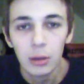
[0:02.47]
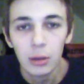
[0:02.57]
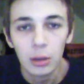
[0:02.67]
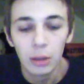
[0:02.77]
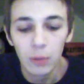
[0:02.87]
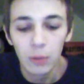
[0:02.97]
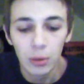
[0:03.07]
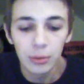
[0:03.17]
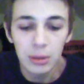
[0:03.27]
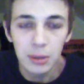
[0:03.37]
Hello
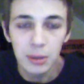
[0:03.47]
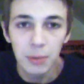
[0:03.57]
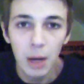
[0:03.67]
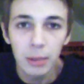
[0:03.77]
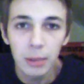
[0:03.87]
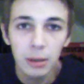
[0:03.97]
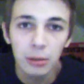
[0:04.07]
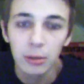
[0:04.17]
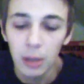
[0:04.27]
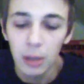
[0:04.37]
everyone, this is Bobby
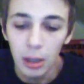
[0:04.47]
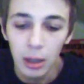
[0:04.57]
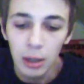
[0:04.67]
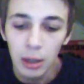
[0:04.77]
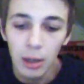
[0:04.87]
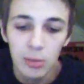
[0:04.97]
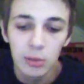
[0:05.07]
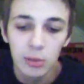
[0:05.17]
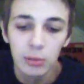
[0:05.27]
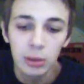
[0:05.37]
here, and I'm
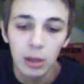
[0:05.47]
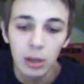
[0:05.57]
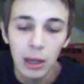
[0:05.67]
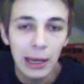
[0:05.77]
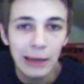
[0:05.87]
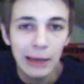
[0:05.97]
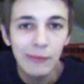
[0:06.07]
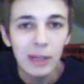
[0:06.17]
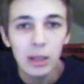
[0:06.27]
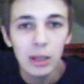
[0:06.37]
doing a
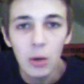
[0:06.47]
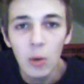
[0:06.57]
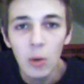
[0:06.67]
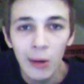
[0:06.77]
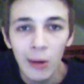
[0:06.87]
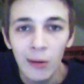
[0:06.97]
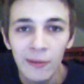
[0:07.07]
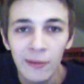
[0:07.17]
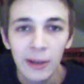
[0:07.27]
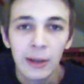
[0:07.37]
video
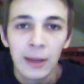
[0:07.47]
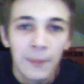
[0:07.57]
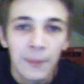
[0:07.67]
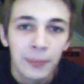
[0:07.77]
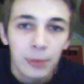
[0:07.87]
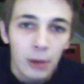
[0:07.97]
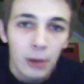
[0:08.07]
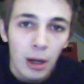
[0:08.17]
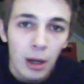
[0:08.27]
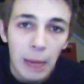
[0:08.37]
of
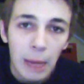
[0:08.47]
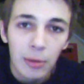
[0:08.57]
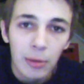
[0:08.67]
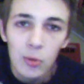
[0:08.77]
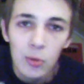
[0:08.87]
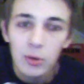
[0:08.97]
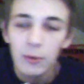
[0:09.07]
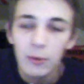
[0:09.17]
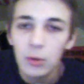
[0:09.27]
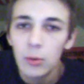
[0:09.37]
a Game of Thrones
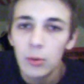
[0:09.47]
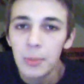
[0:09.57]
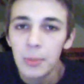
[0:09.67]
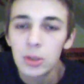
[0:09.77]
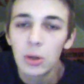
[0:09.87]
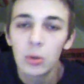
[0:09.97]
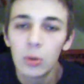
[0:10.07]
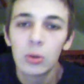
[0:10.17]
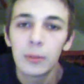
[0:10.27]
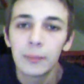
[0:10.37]
review,
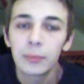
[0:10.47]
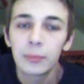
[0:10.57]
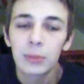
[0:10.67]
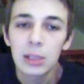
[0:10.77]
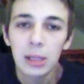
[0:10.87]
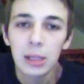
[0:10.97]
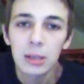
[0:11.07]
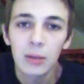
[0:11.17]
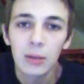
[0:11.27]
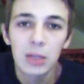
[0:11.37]
episode 6
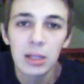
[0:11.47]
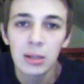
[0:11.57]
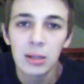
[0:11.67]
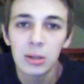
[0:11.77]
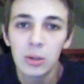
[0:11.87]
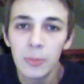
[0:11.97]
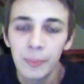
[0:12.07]
of season 2,